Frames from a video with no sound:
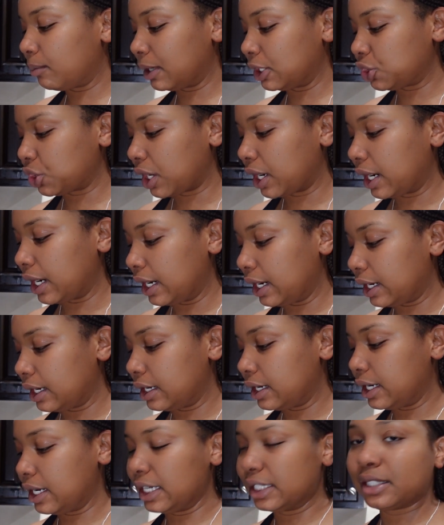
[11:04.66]
much I
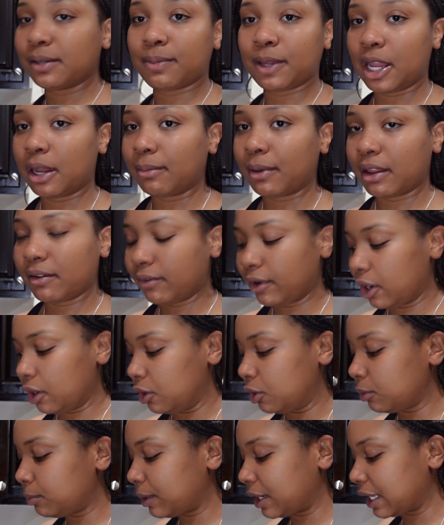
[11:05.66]
need to be on my
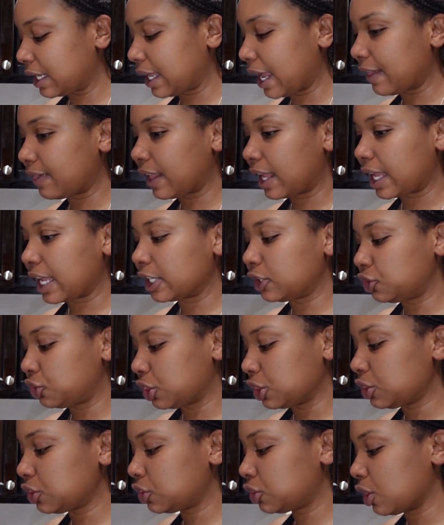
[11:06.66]
phone. But again, like it's
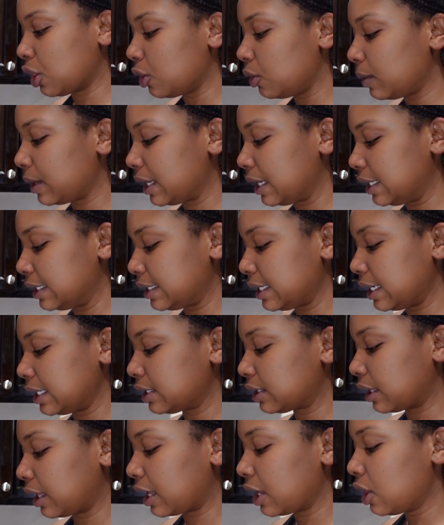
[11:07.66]
just so easy
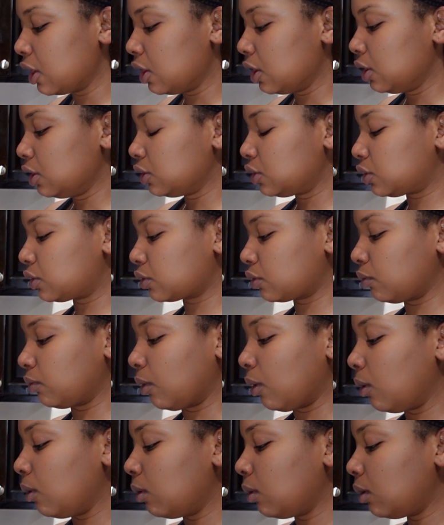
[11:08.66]
to like
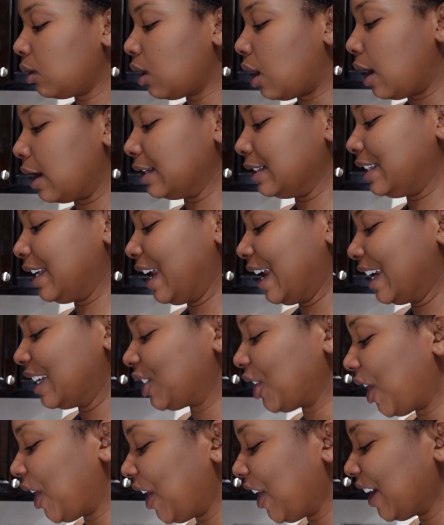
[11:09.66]
scroll on
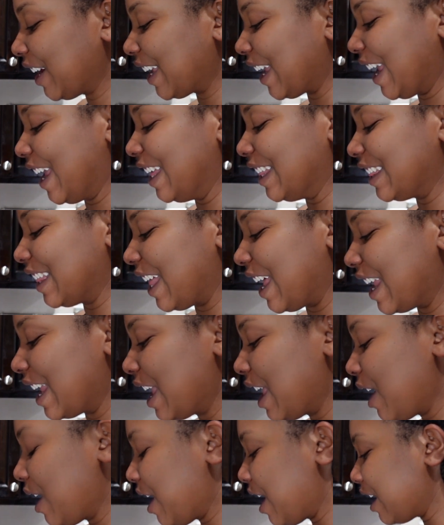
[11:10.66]
TikTok and like
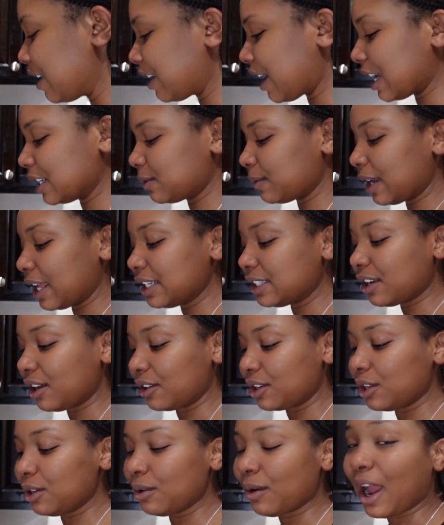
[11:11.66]
Guys, when I
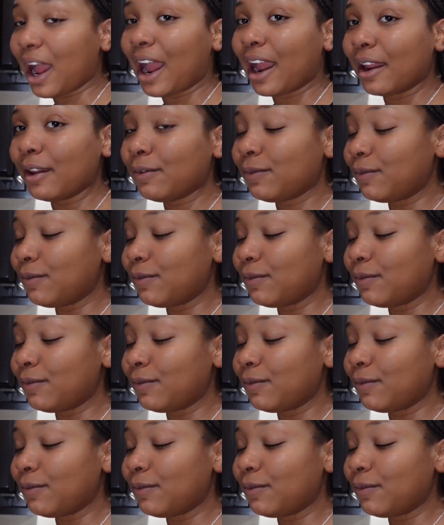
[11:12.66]
tell you, I